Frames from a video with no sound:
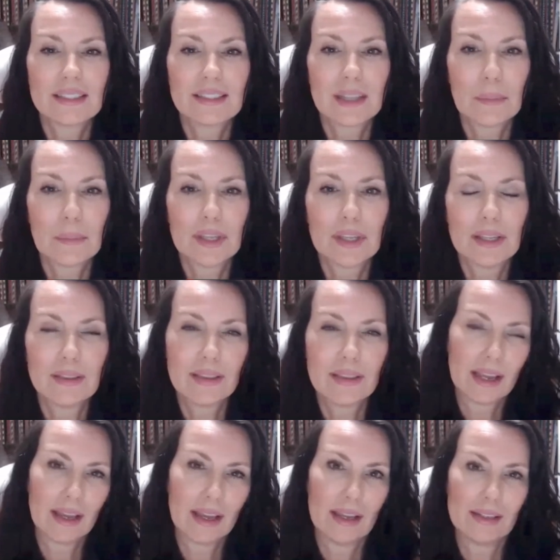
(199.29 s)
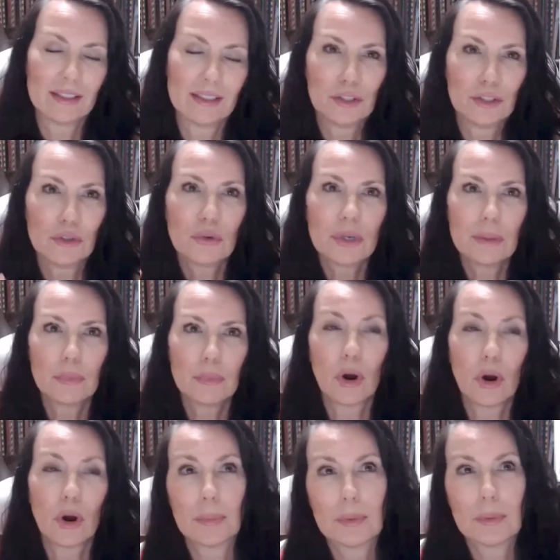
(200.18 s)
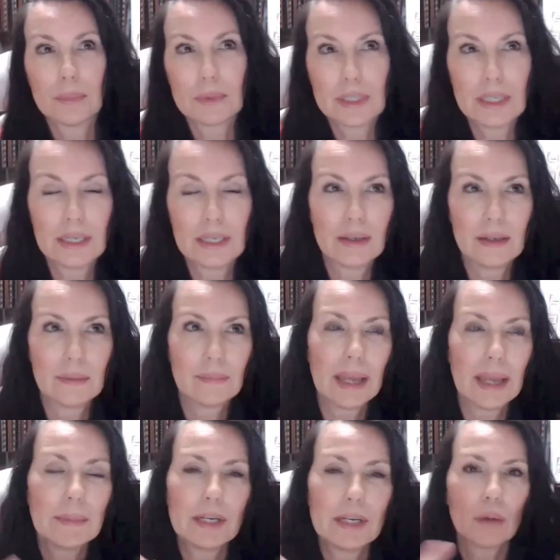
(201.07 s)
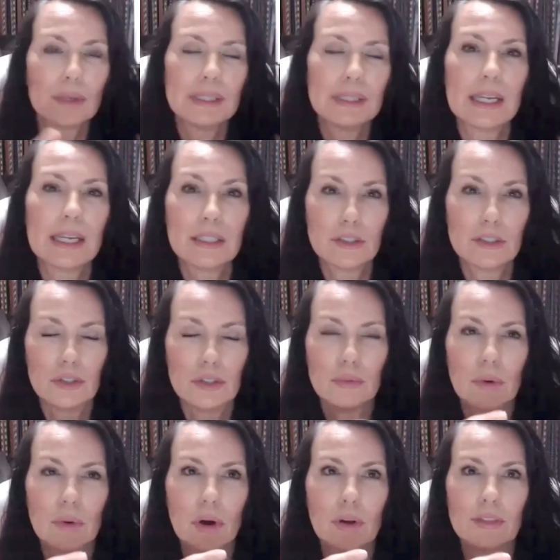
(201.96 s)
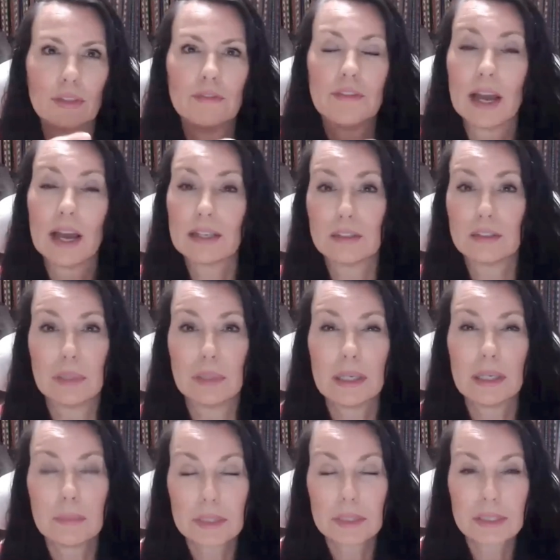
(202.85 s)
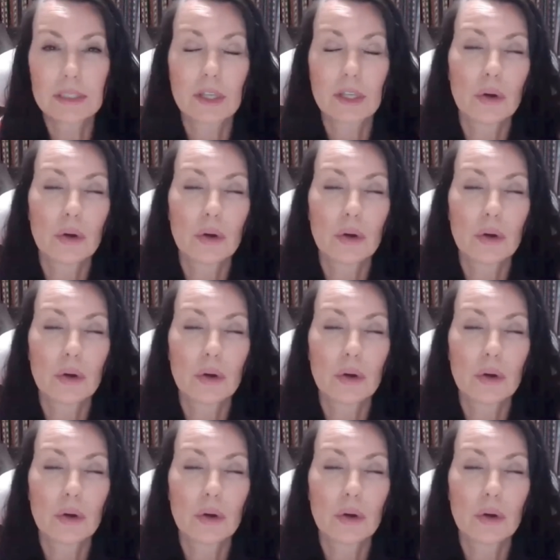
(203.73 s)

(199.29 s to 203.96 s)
something that you can probably maybe not relate to on the fact of being a business